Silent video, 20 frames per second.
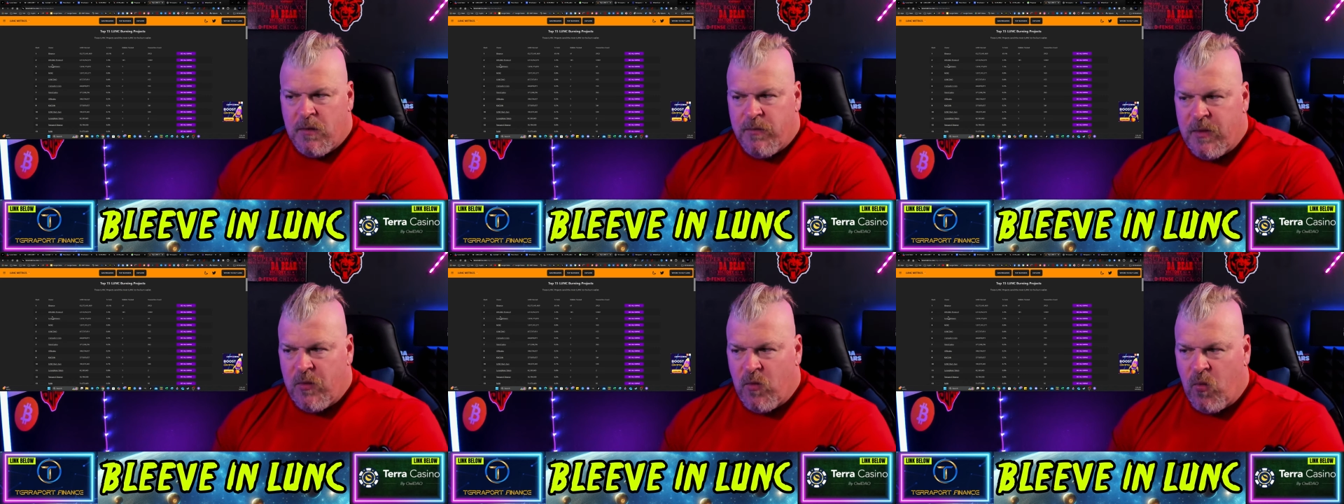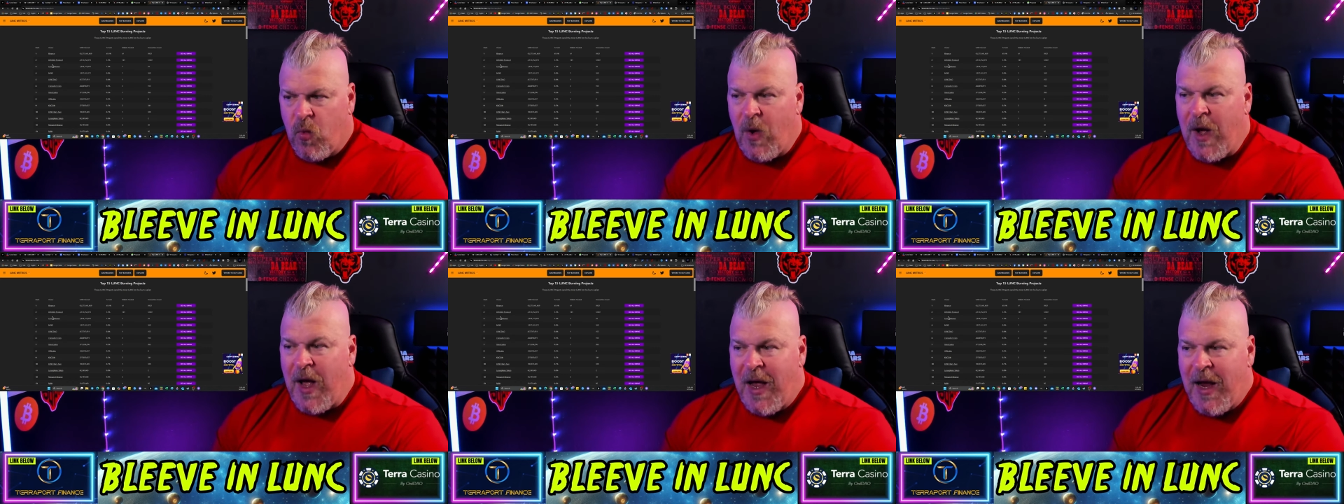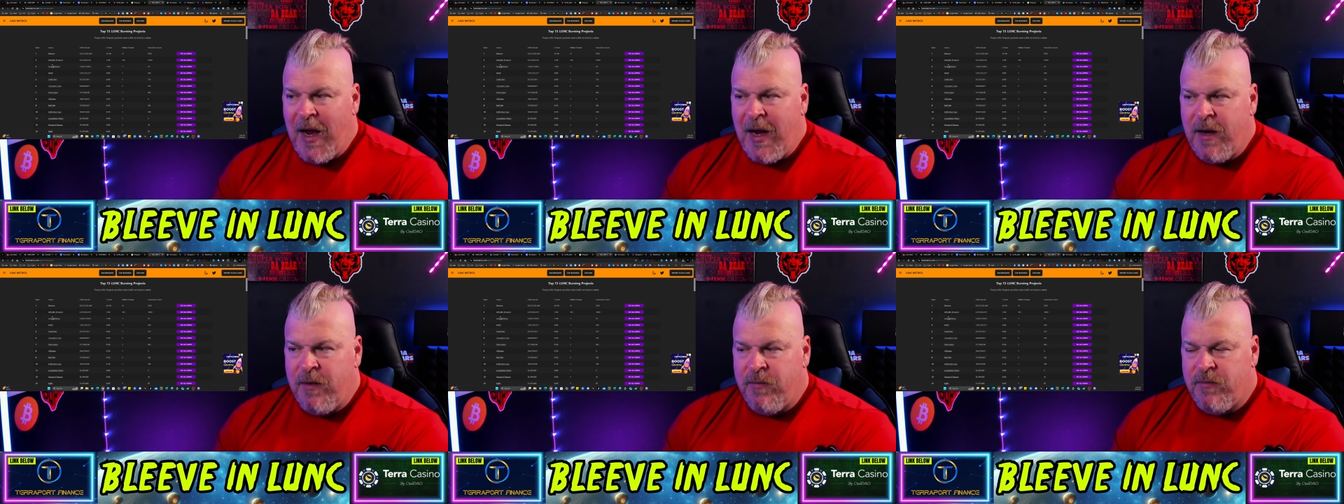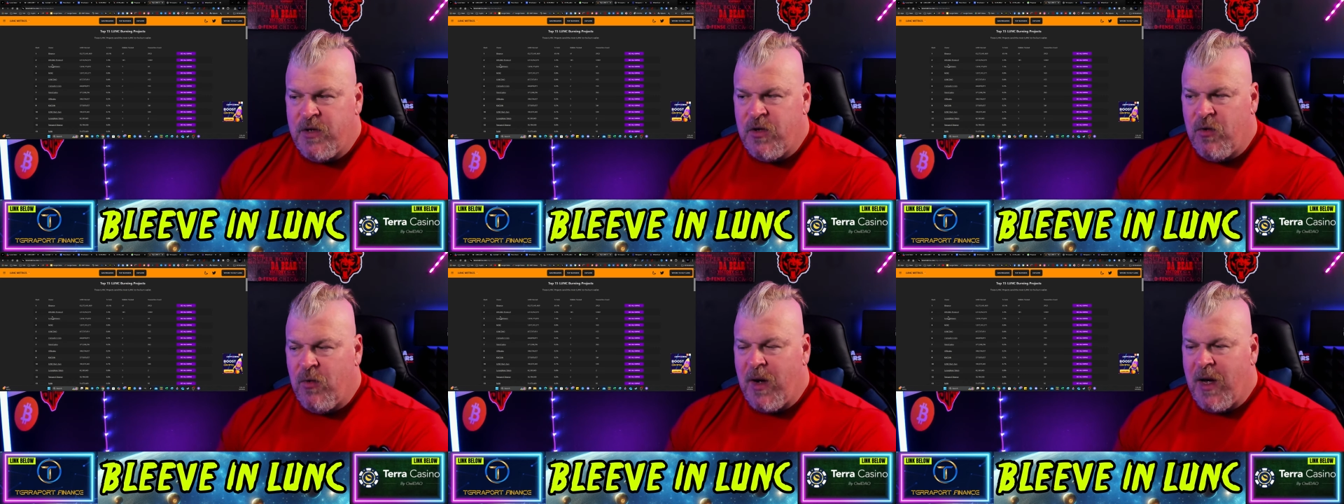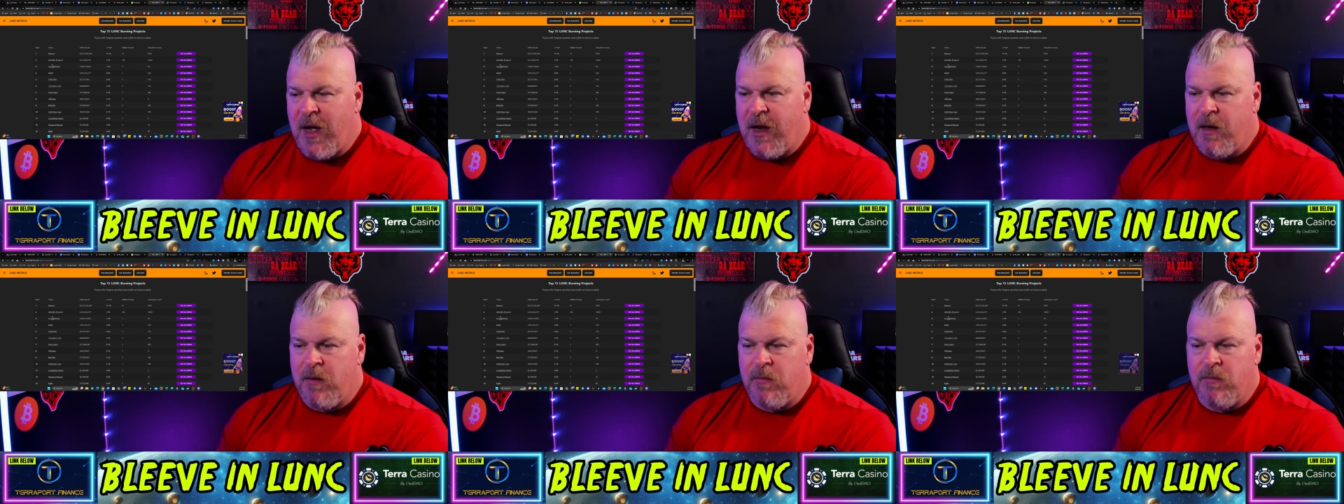why do
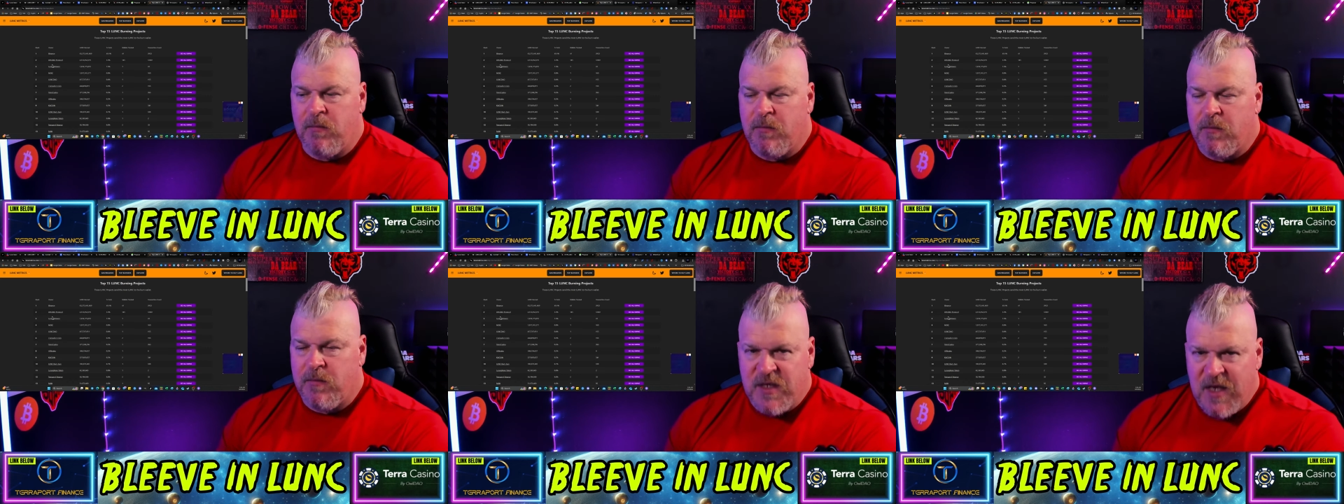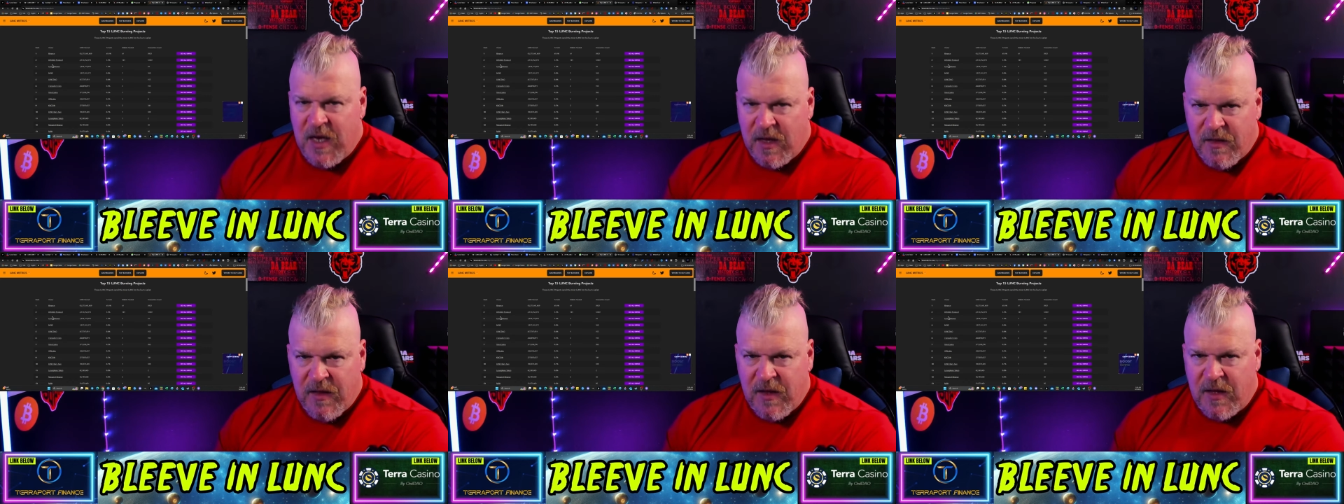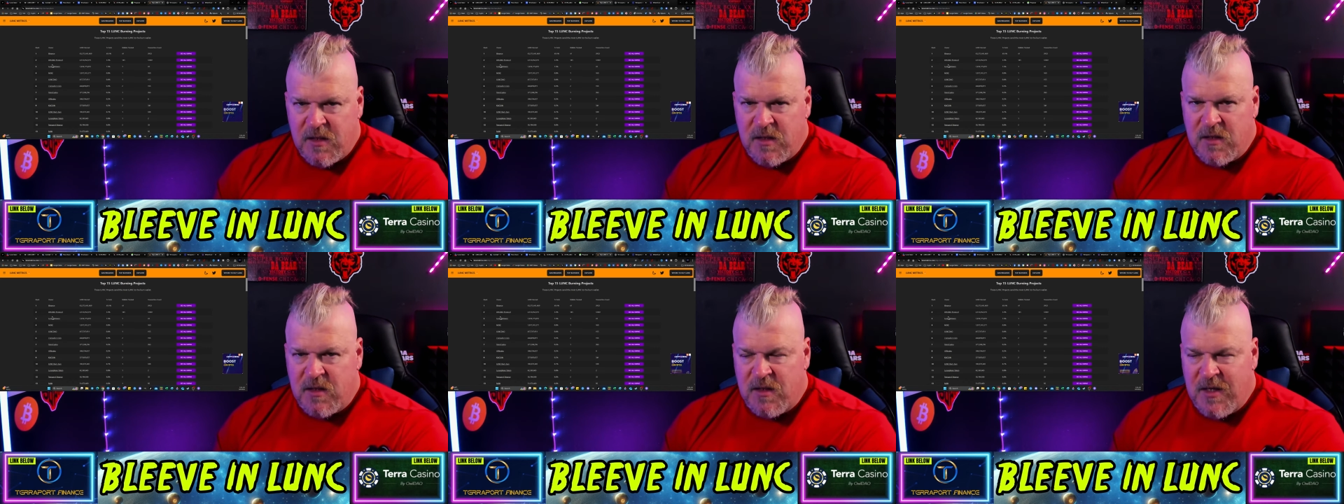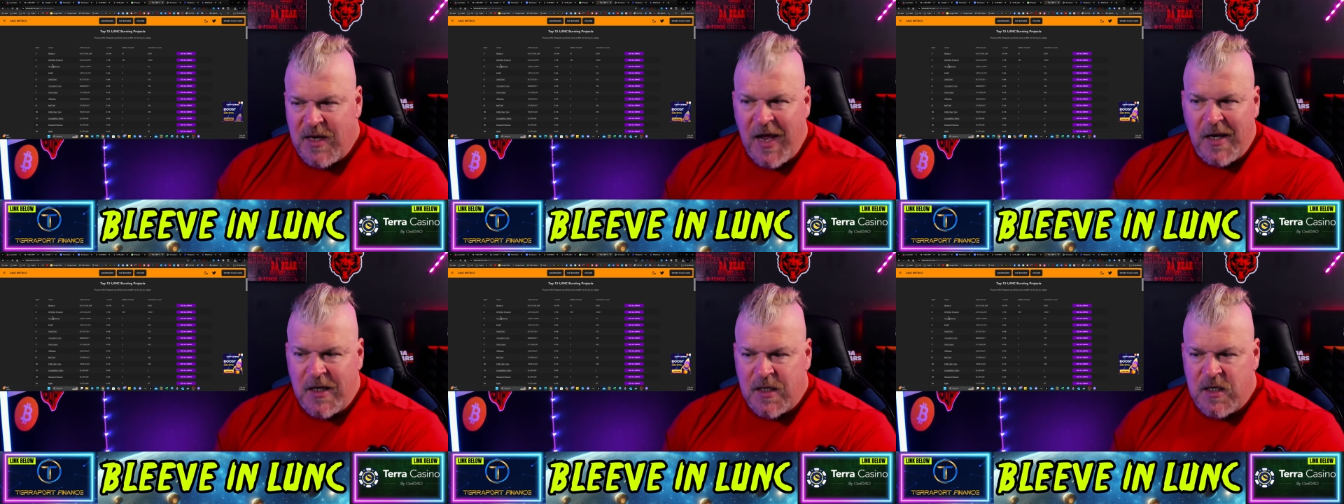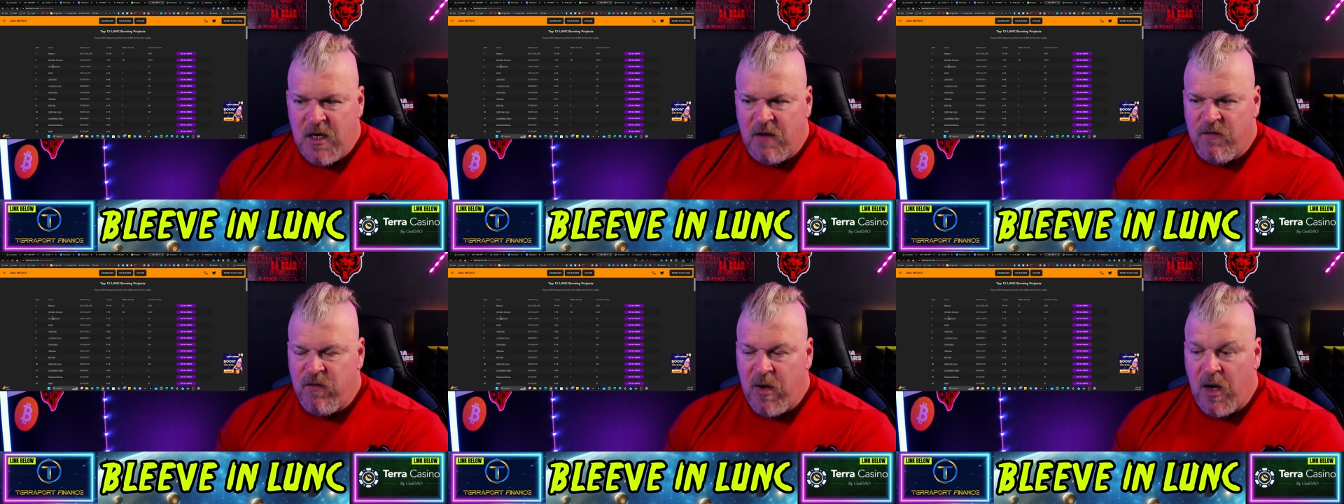I say things
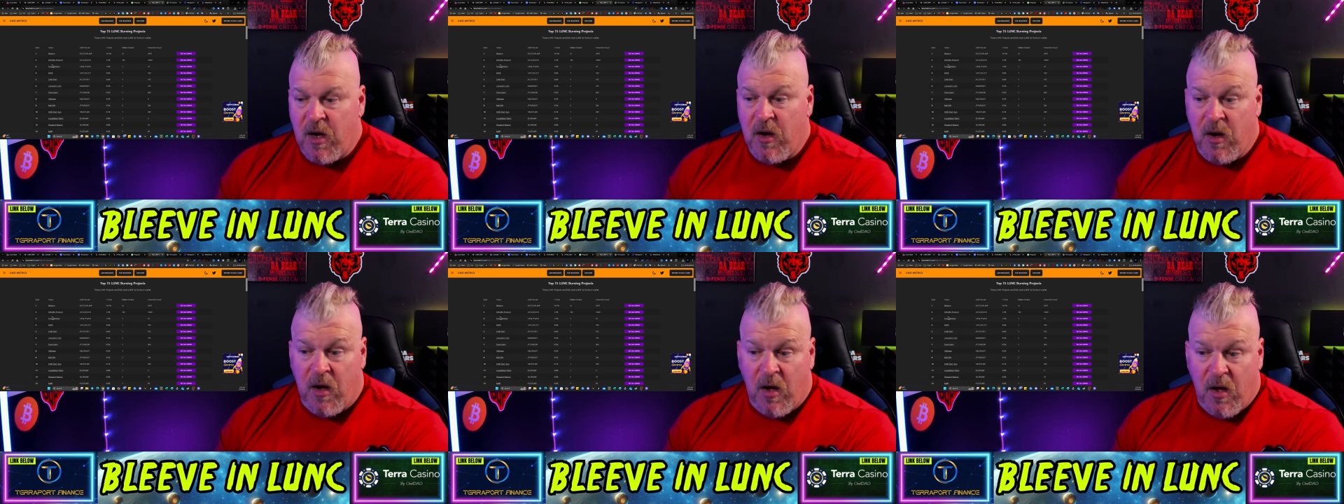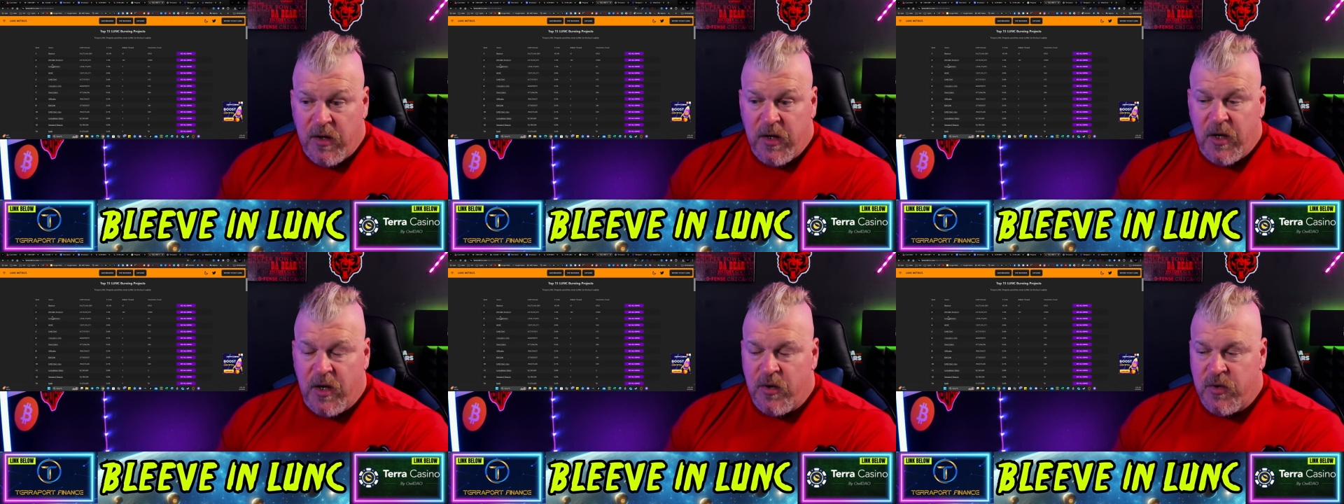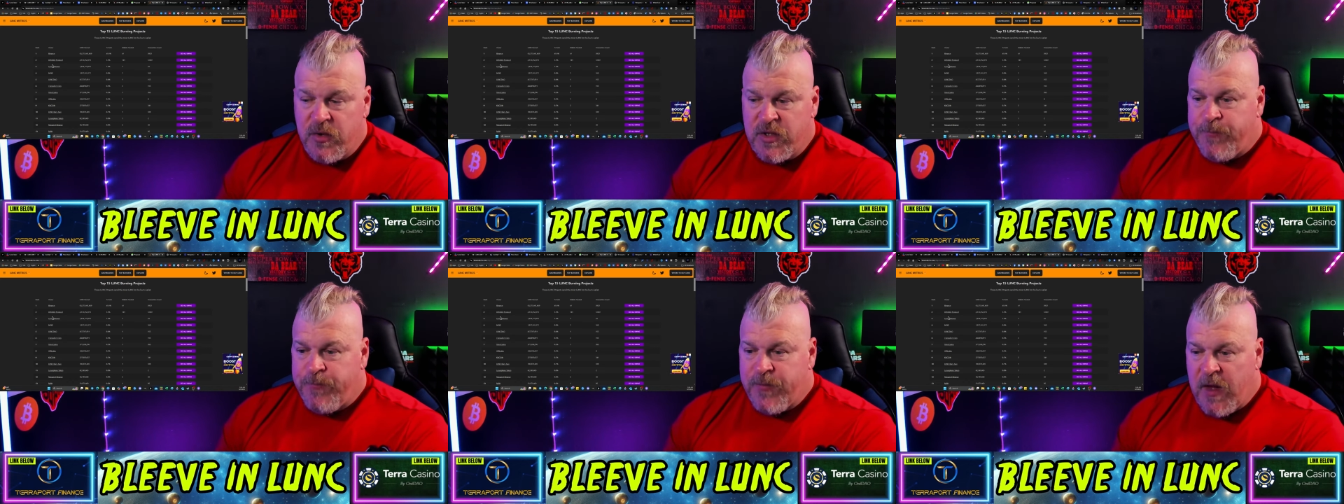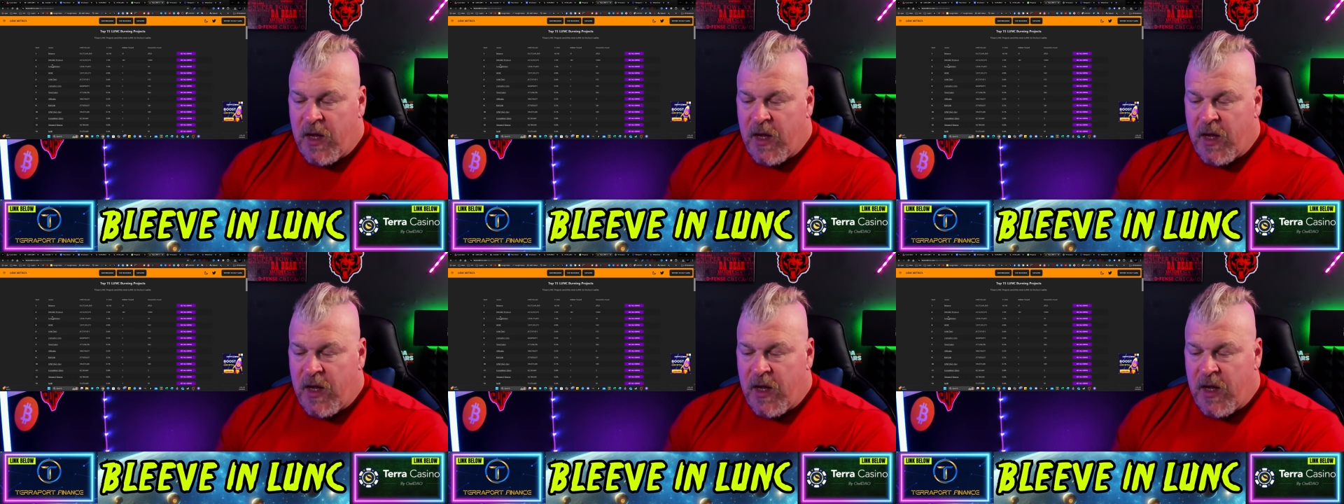negative about all nodes,